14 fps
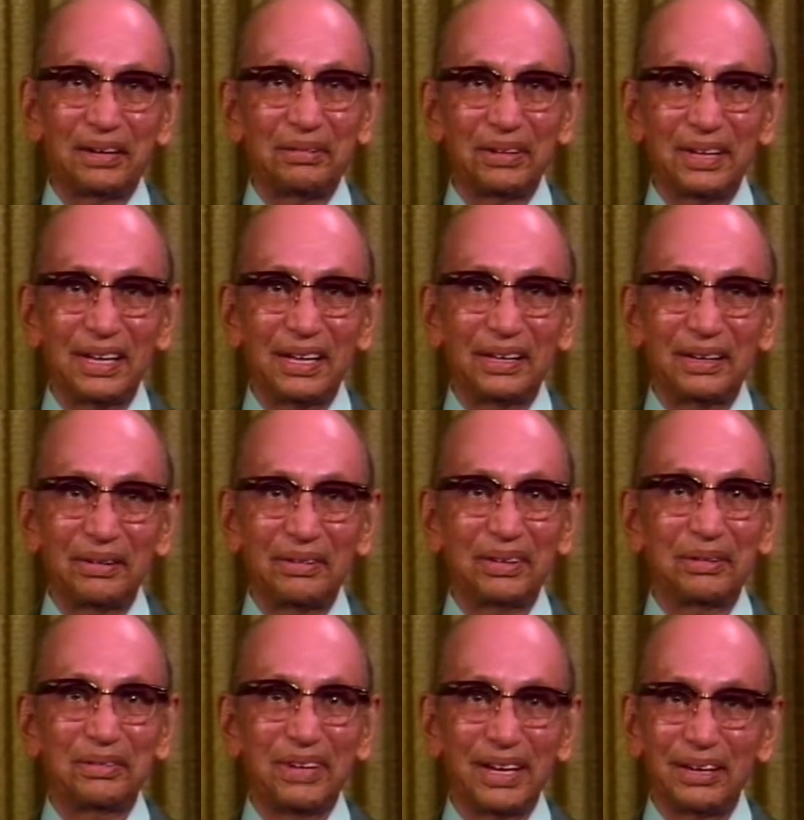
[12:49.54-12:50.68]
was
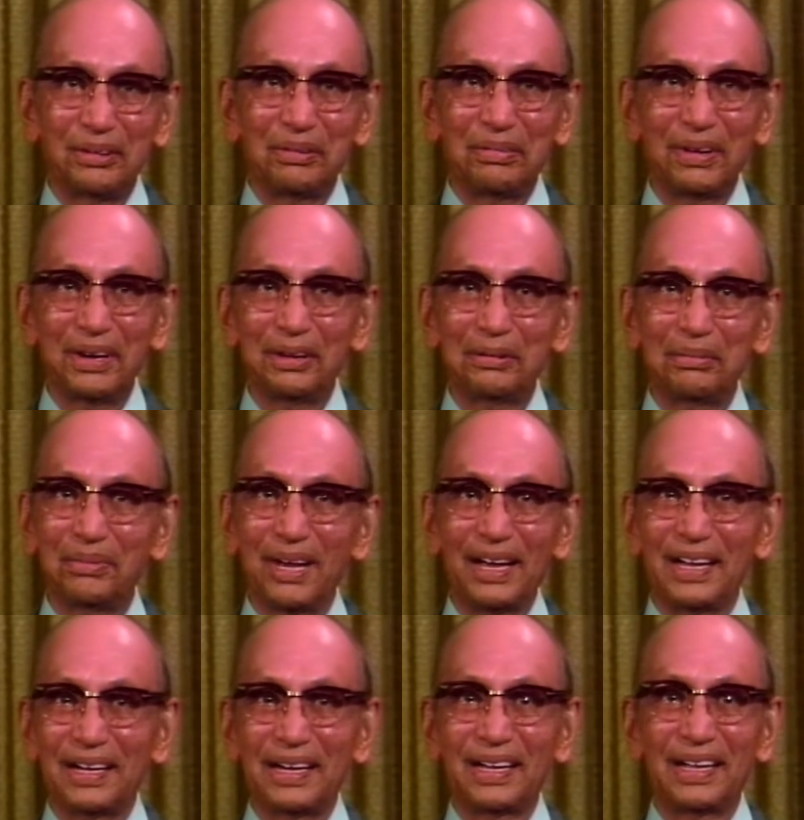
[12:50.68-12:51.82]
a very good friend of mine.